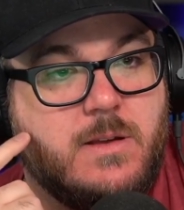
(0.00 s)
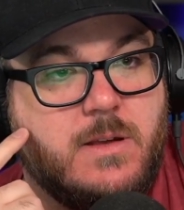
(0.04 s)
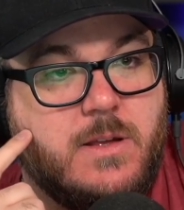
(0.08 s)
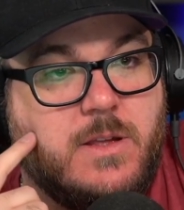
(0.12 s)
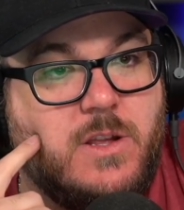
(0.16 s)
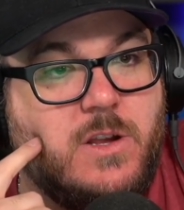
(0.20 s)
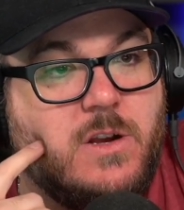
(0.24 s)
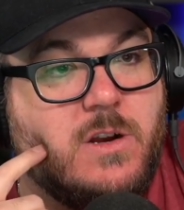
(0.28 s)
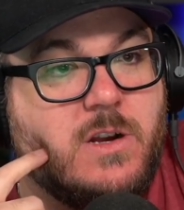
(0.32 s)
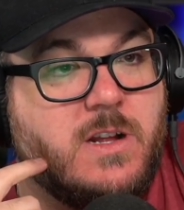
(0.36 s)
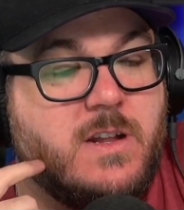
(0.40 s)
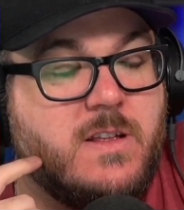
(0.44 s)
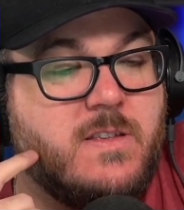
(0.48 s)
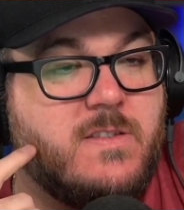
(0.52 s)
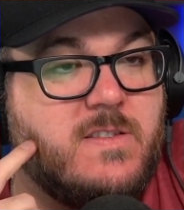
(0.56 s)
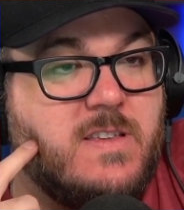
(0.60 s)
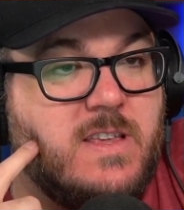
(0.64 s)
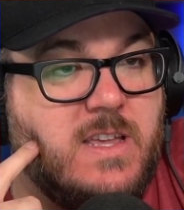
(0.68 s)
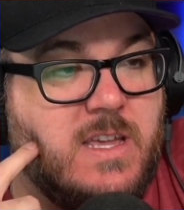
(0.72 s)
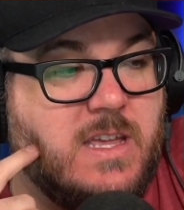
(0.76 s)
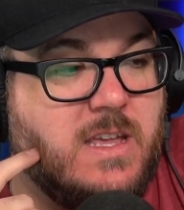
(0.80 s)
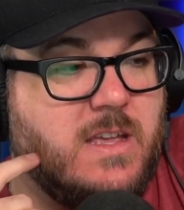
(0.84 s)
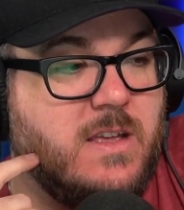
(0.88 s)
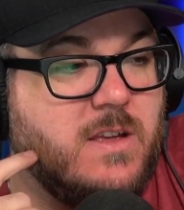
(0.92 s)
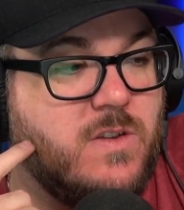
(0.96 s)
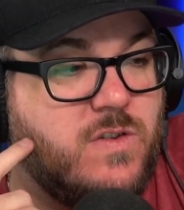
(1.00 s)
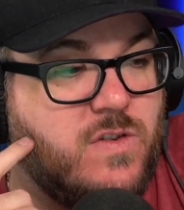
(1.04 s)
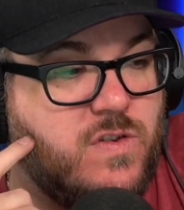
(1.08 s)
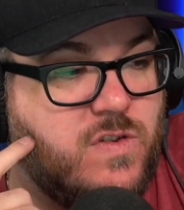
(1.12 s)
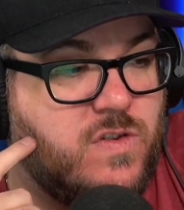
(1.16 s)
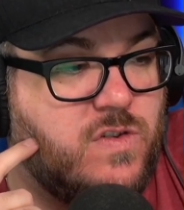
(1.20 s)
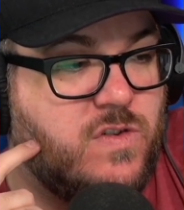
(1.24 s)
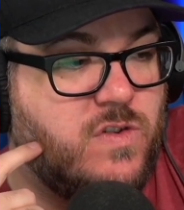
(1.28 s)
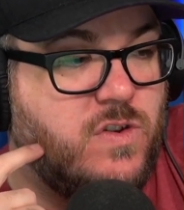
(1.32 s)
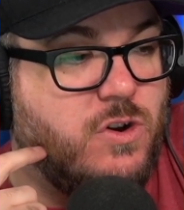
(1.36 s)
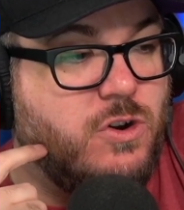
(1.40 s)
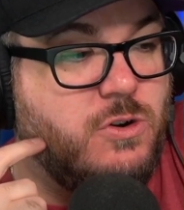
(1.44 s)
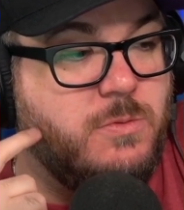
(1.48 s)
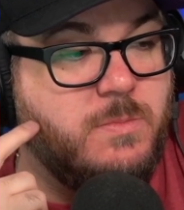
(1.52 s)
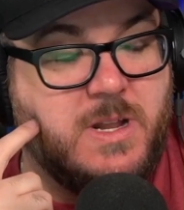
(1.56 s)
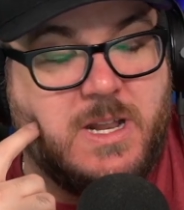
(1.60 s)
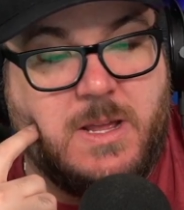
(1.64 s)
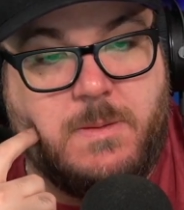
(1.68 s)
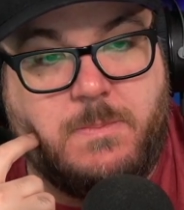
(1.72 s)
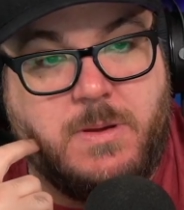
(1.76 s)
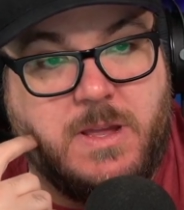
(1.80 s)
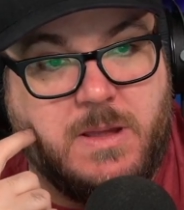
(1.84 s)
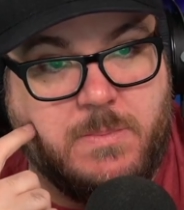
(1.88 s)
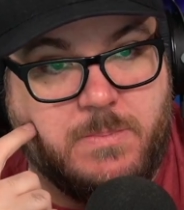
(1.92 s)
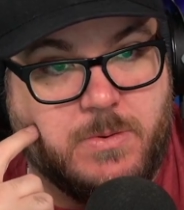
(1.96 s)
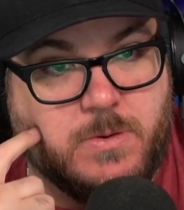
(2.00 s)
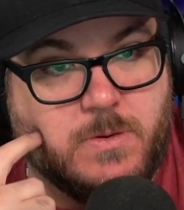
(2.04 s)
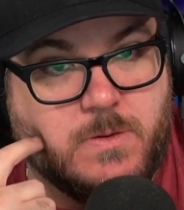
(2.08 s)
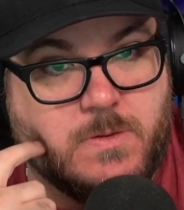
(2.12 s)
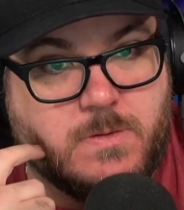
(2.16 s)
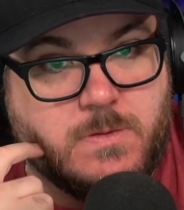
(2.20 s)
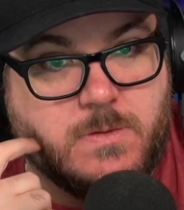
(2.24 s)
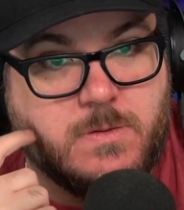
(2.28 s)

You're going to see so many people